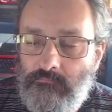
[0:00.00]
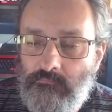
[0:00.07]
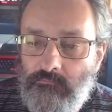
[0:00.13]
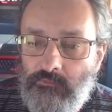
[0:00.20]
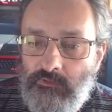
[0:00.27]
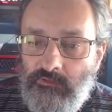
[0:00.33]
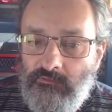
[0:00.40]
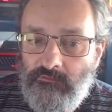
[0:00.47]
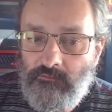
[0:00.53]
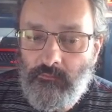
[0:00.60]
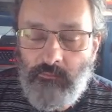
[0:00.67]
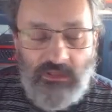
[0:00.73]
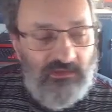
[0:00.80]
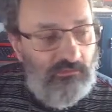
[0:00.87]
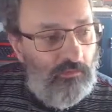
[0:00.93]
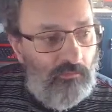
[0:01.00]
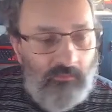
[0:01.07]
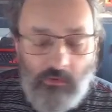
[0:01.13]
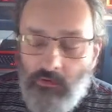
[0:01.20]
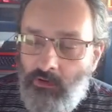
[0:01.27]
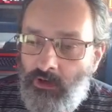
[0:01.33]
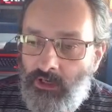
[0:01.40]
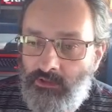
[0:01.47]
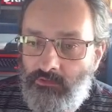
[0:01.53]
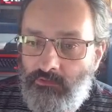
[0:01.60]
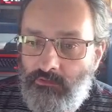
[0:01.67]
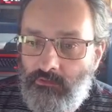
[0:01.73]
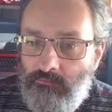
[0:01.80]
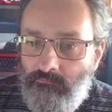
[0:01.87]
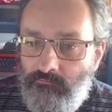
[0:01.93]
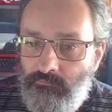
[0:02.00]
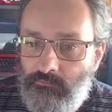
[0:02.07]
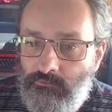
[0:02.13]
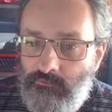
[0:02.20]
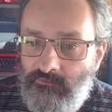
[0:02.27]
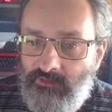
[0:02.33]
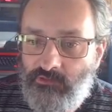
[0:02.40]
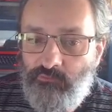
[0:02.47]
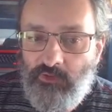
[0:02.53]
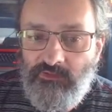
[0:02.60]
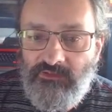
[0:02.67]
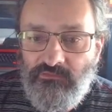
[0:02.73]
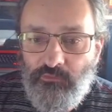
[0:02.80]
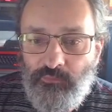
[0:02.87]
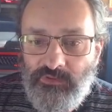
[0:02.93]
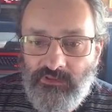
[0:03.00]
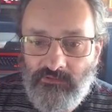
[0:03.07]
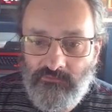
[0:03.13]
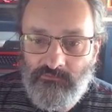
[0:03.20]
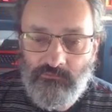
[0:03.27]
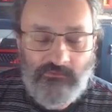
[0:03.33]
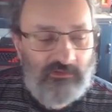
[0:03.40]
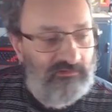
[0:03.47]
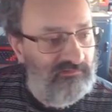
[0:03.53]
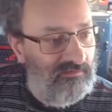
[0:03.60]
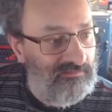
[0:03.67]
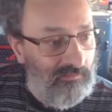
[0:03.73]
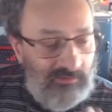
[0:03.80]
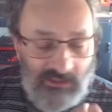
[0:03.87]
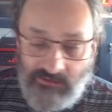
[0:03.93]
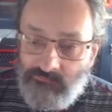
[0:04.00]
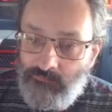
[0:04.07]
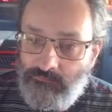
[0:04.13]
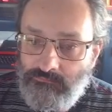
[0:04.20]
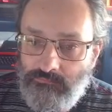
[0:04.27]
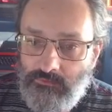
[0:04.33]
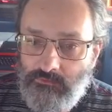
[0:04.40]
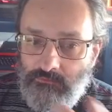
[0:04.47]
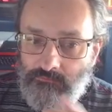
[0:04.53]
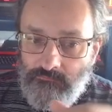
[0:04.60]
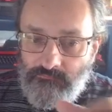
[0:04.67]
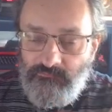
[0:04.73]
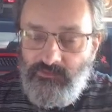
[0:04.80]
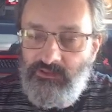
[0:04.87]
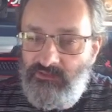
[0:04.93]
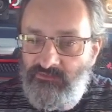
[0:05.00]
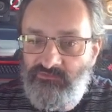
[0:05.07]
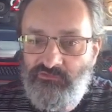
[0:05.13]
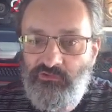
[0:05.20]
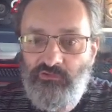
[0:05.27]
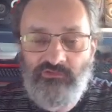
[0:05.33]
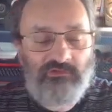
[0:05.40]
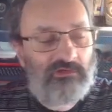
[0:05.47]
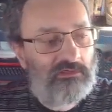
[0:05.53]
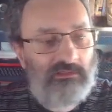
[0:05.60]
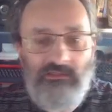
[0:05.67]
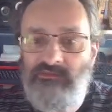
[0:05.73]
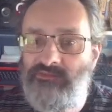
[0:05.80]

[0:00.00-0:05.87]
is medium or higher, that one disappears. So this intermediate thing is just there in easy